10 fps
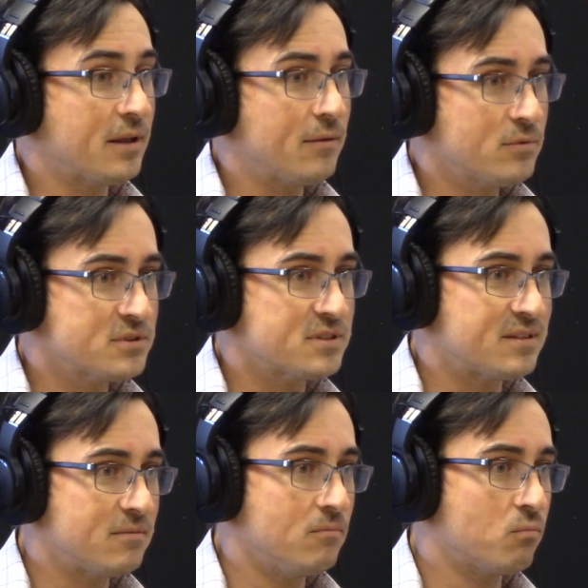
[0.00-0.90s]
that was
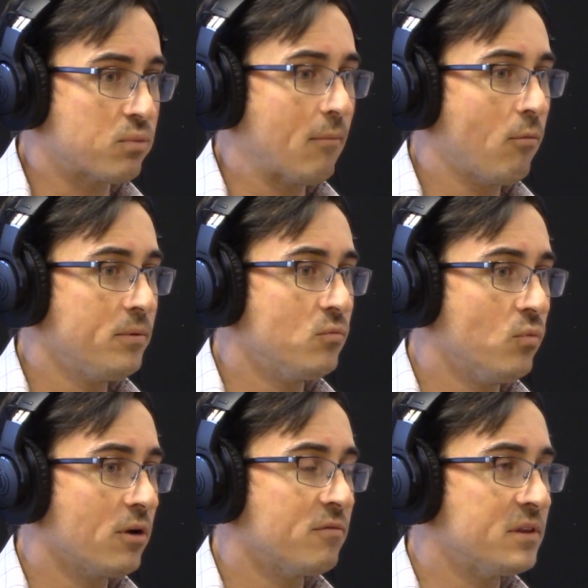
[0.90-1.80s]
probably
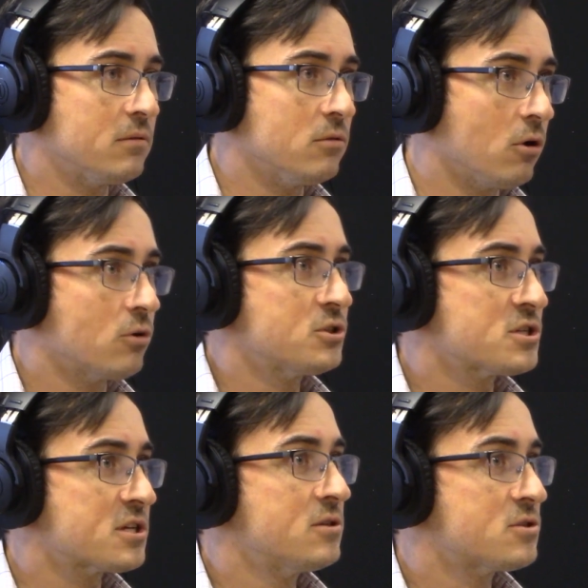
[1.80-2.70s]
one of the
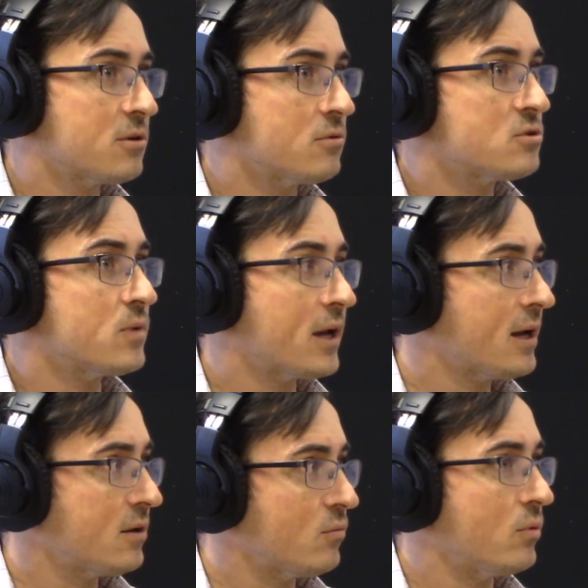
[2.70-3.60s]
largest concerns we
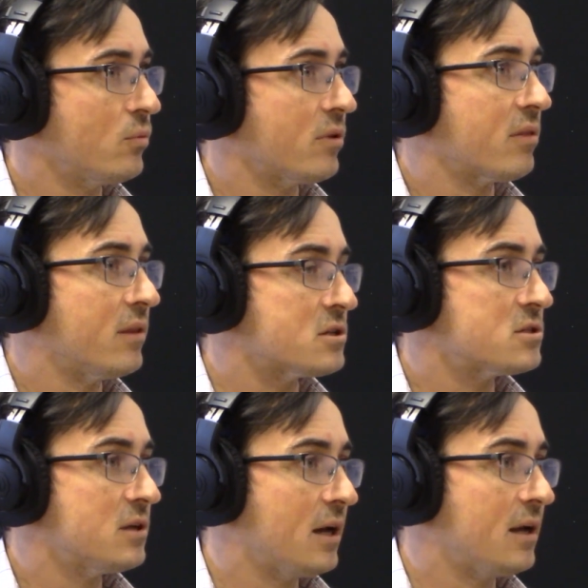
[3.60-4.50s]
had with
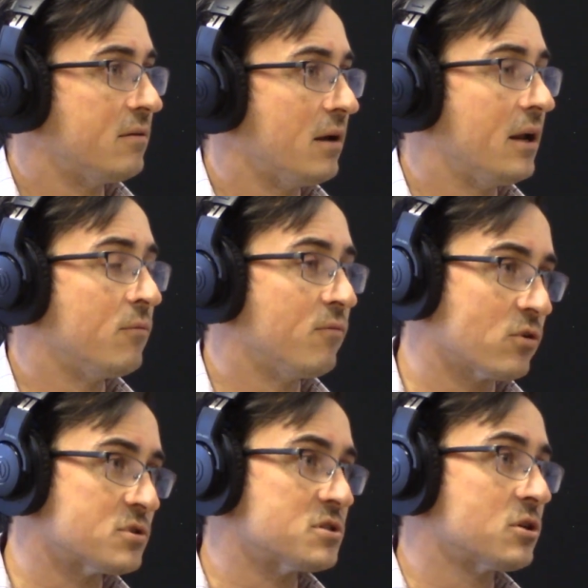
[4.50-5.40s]
this. And
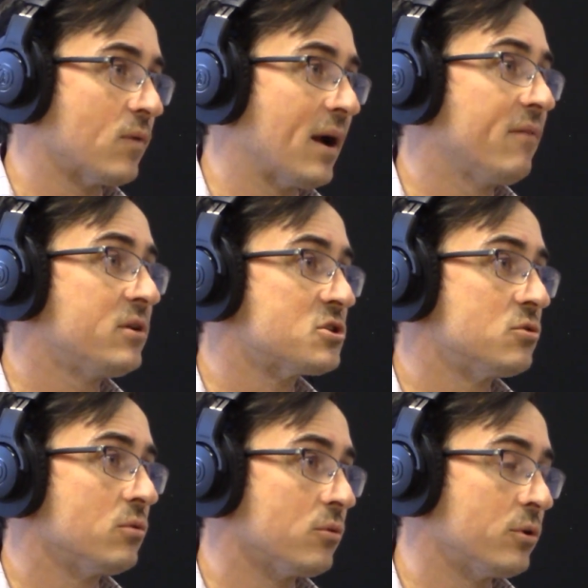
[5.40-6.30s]
versus a gravity
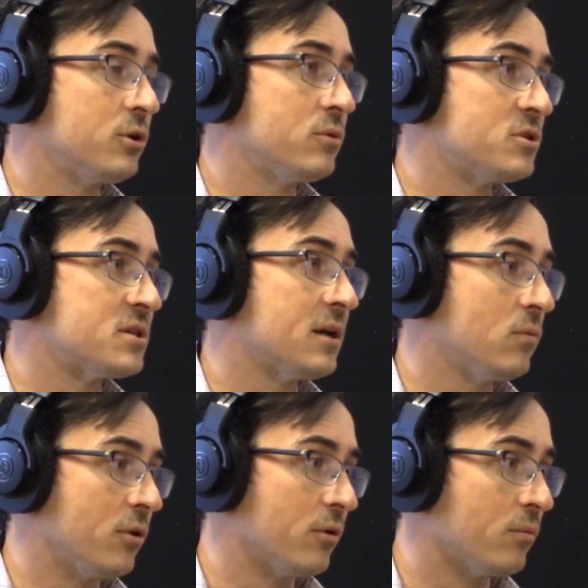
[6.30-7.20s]
sewer where you would say,
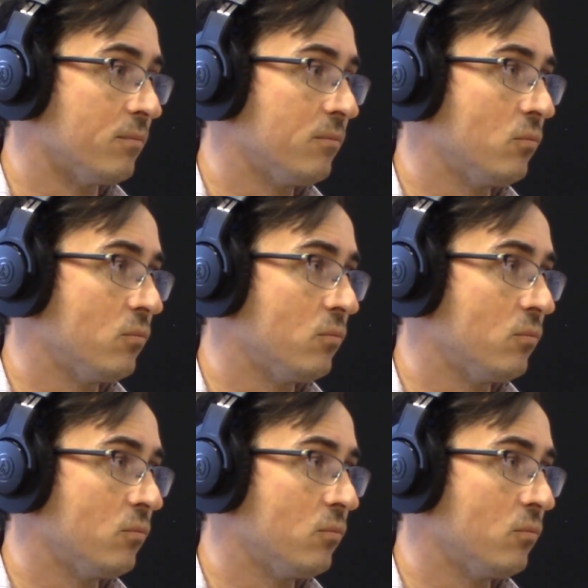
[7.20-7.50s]
well, there